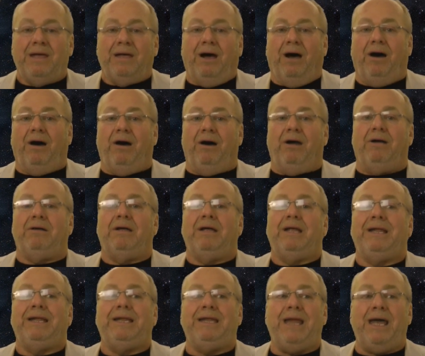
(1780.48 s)
are
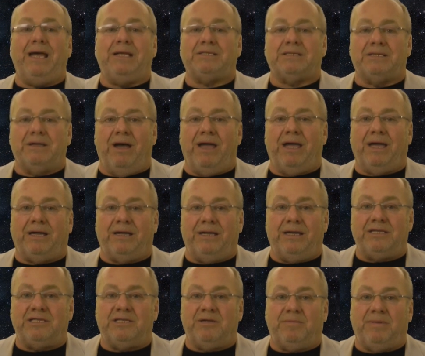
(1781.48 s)
less
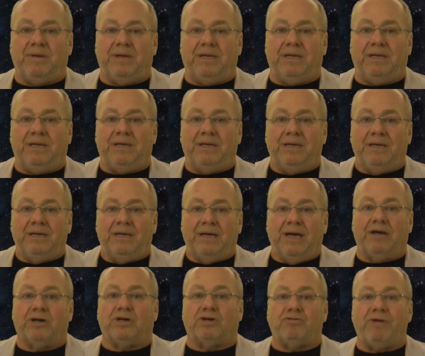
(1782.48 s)
likely to be
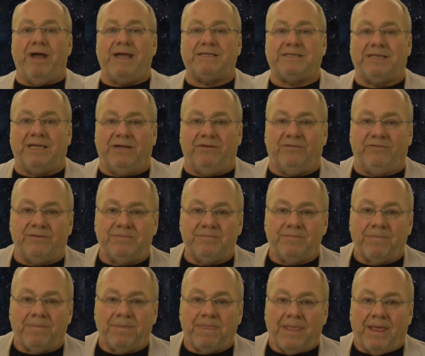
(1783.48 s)
aggressive
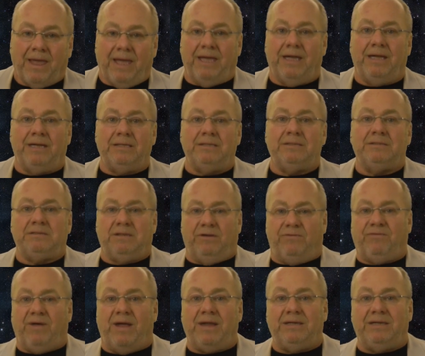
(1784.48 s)
in
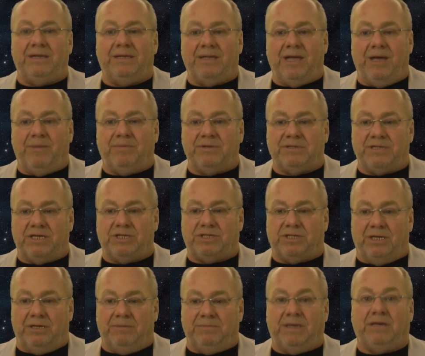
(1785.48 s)
defending their
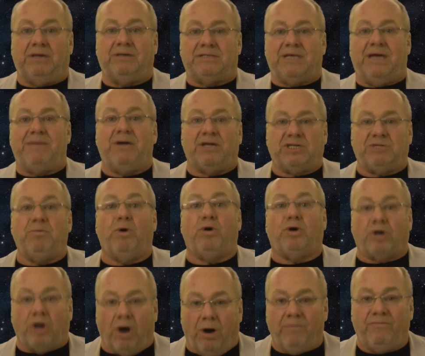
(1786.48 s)
position because they're much
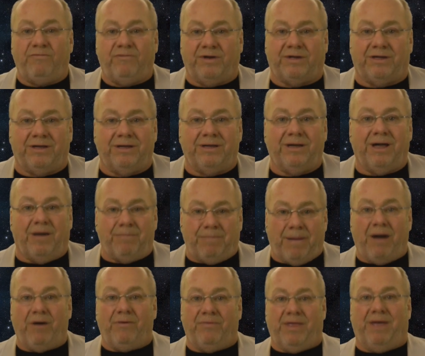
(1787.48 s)
more confident
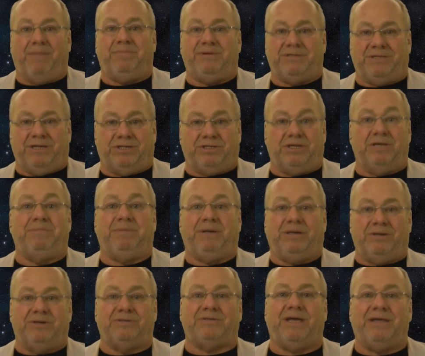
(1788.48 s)
about their position
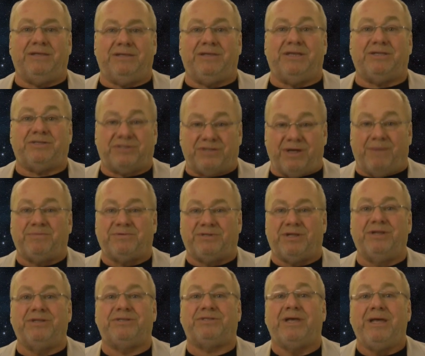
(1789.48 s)
because there's
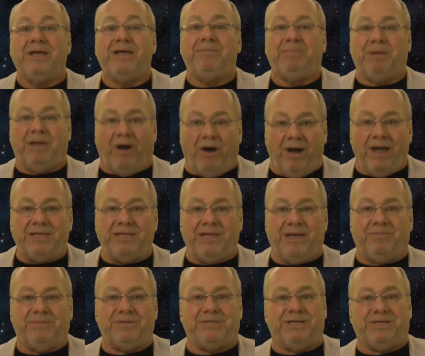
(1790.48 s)
substance behind
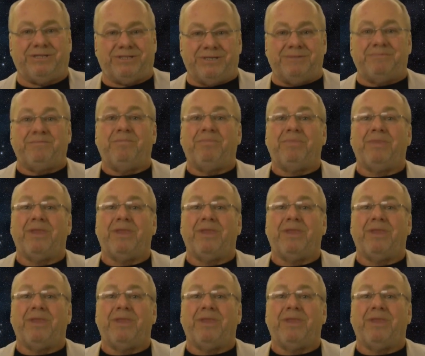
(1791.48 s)
their position,